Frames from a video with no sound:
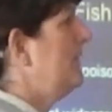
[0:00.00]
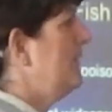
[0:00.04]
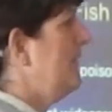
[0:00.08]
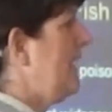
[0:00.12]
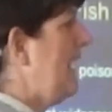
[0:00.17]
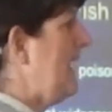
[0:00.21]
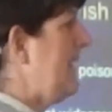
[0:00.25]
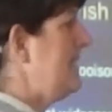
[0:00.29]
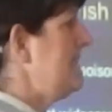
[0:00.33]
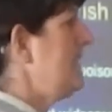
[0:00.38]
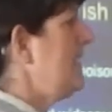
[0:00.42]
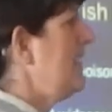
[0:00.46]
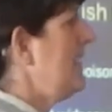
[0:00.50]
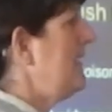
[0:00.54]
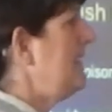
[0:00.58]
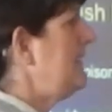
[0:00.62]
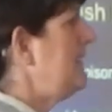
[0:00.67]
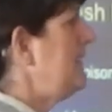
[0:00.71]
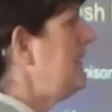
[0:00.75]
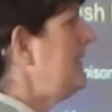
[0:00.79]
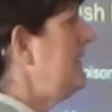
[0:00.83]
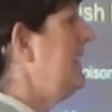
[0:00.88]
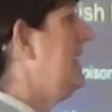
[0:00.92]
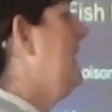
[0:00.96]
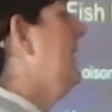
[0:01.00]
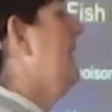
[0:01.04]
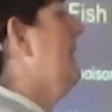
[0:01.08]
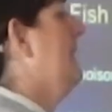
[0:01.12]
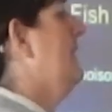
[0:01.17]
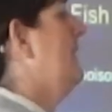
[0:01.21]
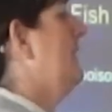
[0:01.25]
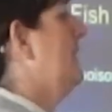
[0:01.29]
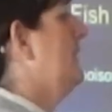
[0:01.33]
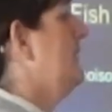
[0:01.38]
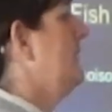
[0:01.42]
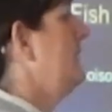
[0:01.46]
they're that tiny,
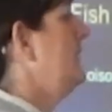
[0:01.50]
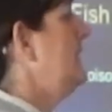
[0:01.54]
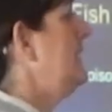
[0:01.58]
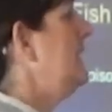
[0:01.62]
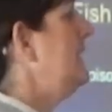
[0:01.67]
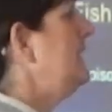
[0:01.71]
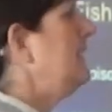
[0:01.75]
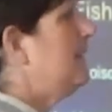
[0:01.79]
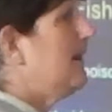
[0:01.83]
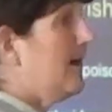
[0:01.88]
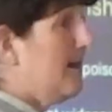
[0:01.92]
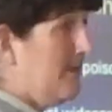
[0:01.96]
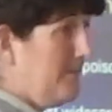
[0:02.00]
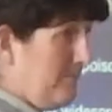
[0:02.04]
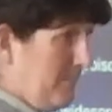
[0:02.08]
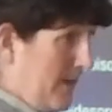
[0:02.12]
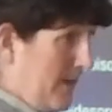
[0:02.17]
they're feeding on